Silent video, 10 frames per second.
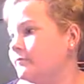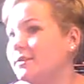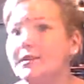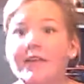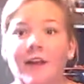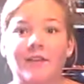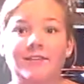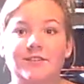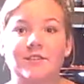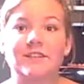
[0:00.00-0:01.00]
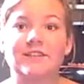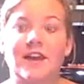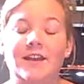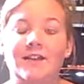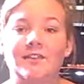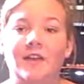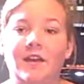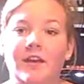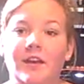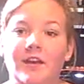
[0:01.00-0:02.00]
so yeah, so that's kind of
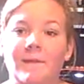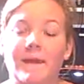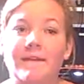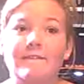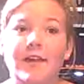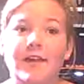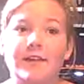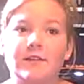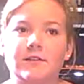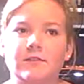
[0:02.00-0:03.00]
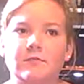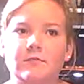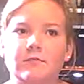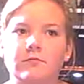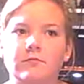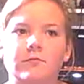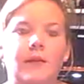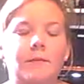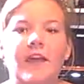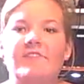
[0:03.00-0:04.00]
my advice,
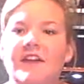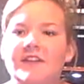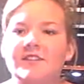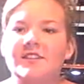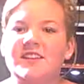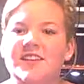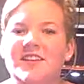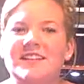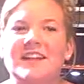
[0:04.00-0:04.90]
my advice to you.